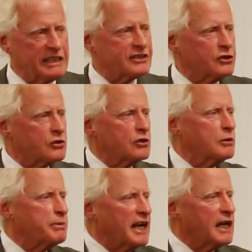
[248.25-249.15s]
It's not going
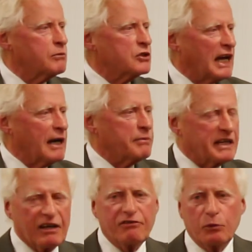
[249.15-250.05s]
to be able to
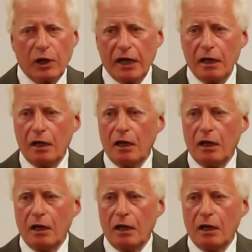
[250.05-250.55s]
happen everywhere,